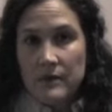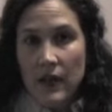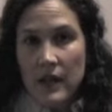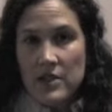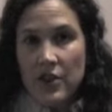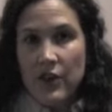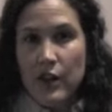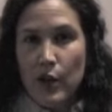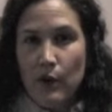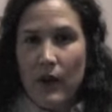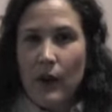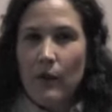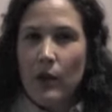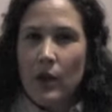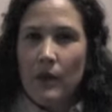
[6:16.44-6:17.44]
I started to
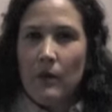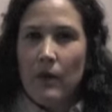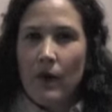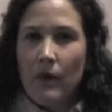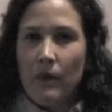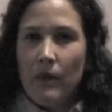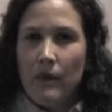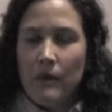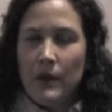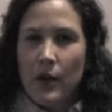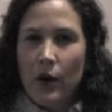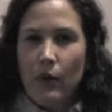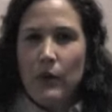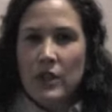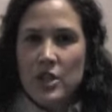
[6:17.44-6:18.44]
create a really,
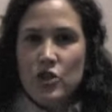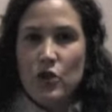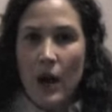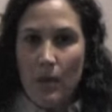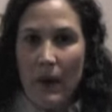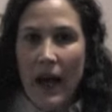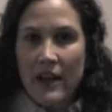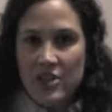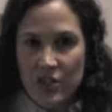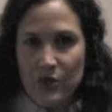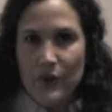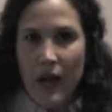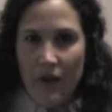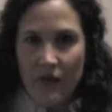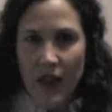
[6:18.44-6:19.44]
really strong passion
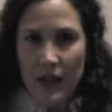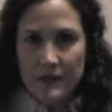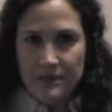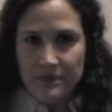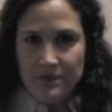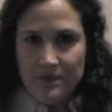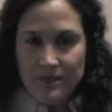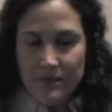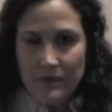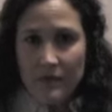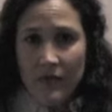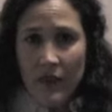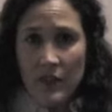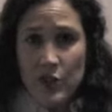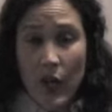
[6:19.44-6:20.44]
around that.
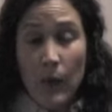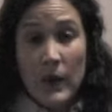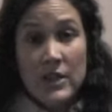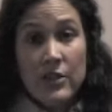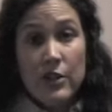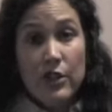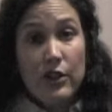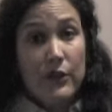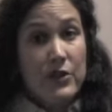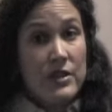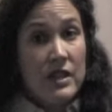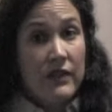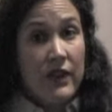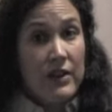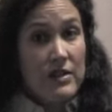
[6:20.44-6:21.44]
So I went to the
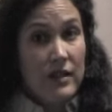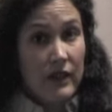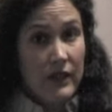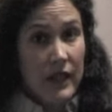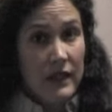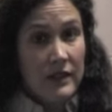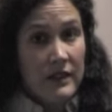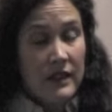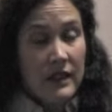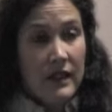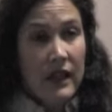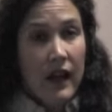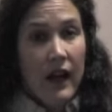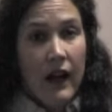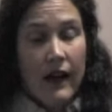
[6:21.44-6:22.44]
University of Arizona,
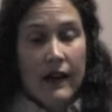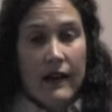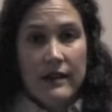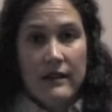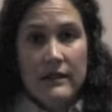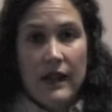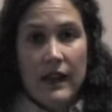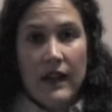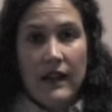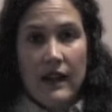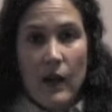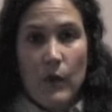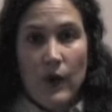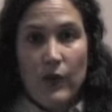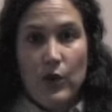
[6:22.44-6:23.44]
and
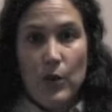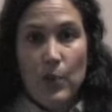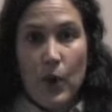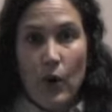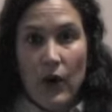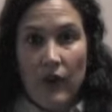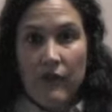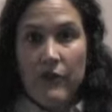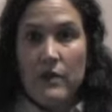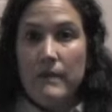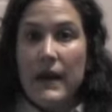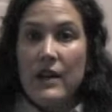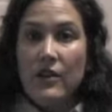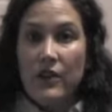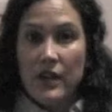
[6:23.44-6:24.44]
I went through a program for
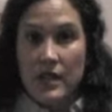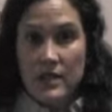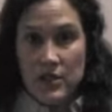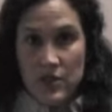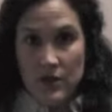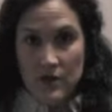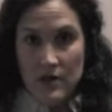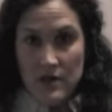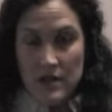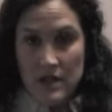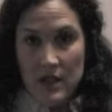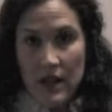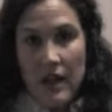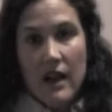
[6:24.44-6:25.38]
minority students,